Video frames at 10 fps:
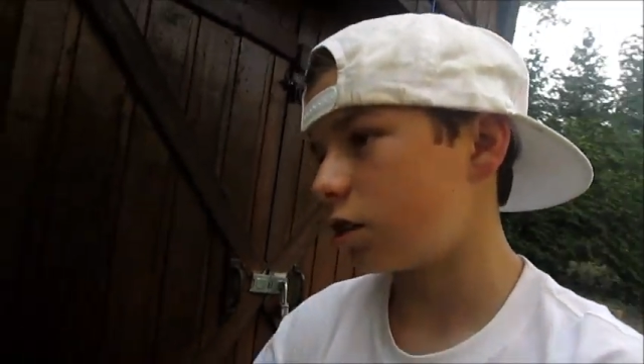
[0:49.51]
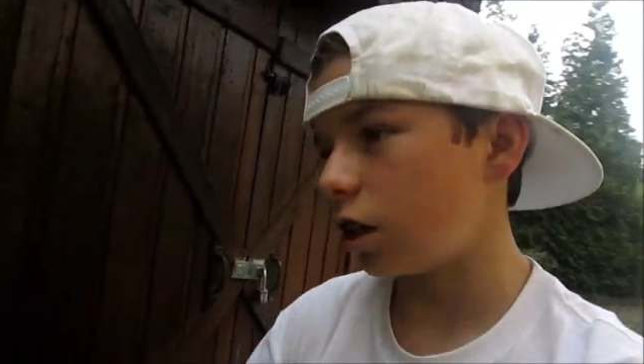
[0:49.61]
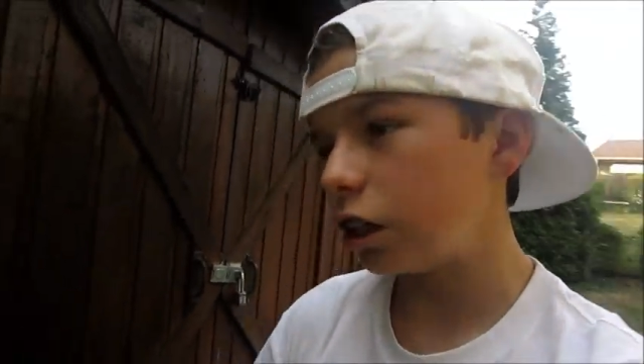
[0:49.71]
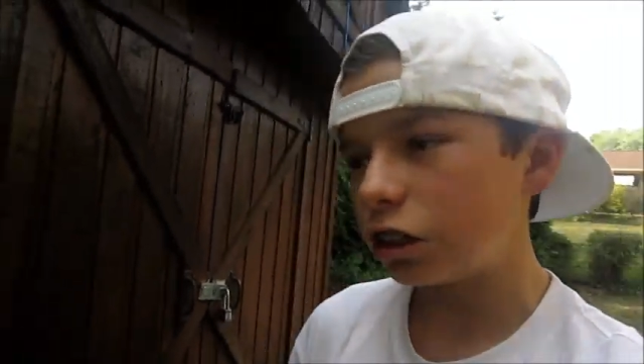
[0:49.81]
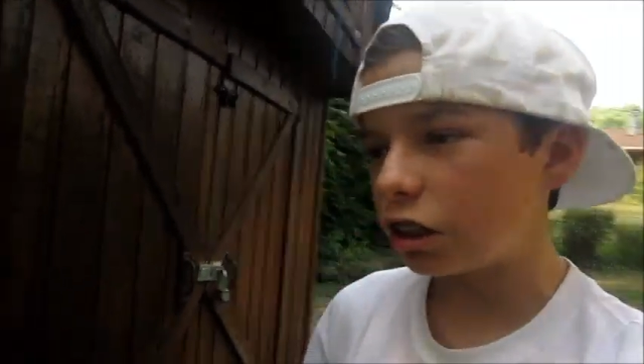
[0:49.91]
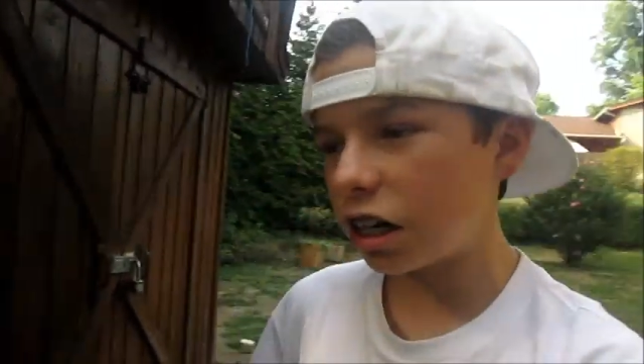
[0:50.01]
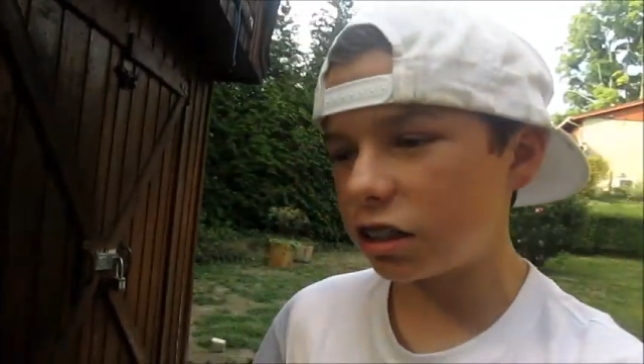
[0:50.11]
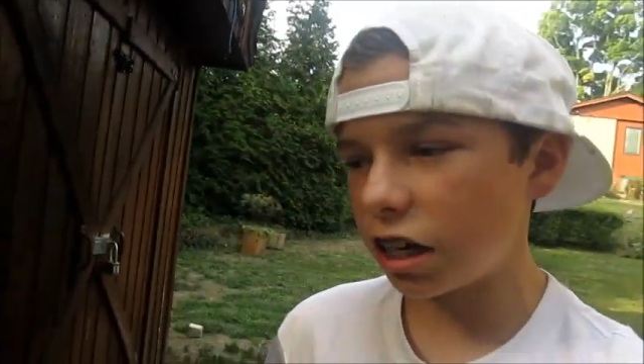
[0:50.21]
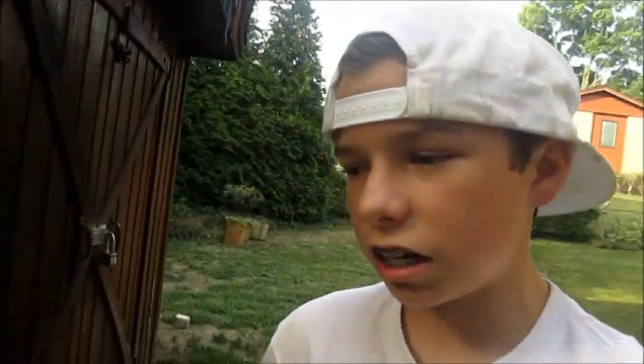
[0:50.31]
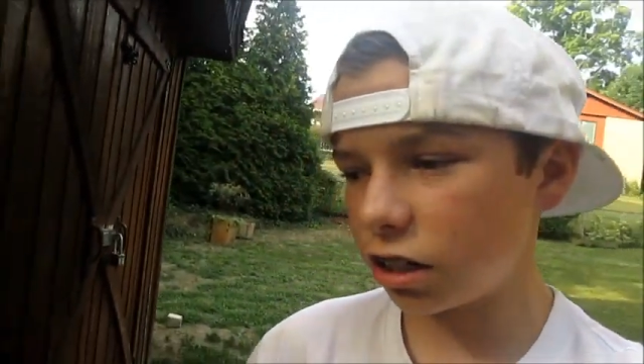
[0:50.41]
So I just
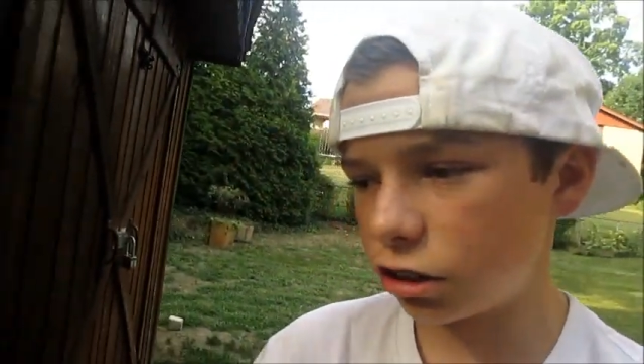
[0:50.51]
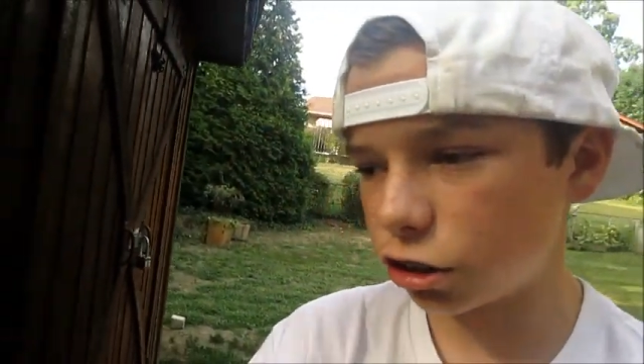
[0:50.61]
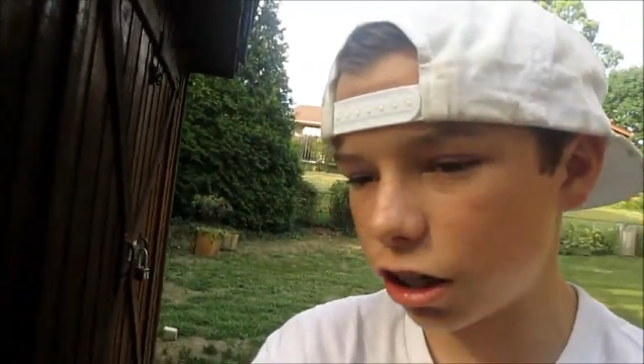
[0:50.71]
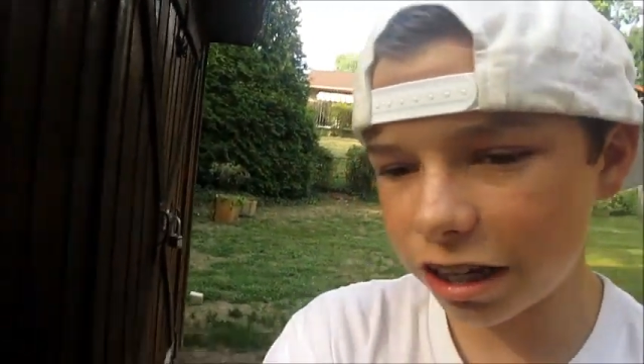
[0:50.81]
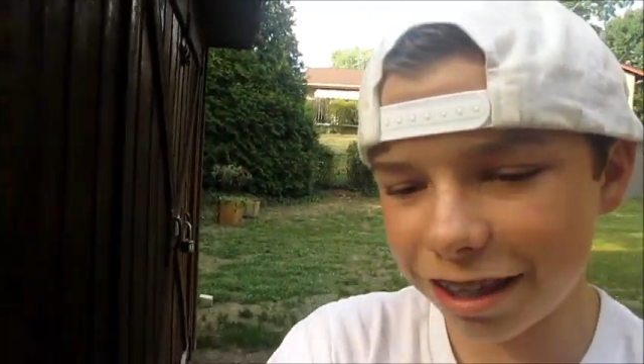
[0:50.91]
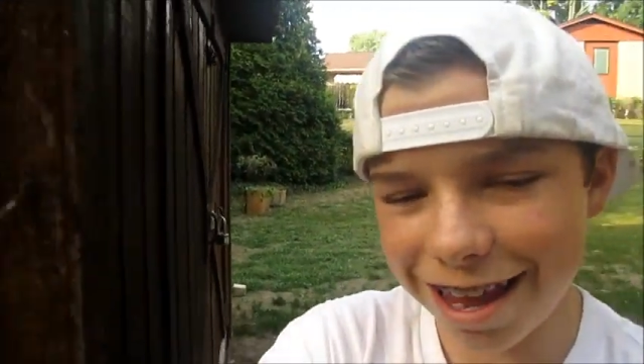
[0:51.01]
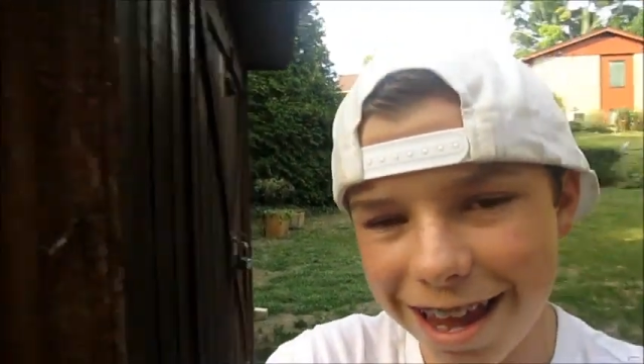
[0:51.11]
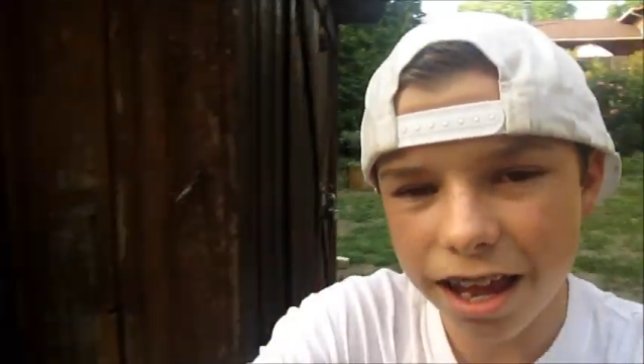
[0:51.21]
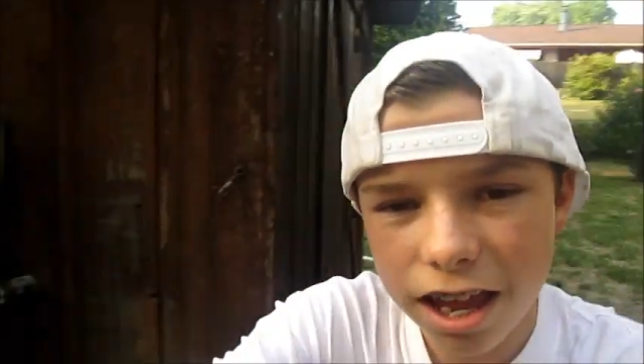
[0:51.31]
decided to try that.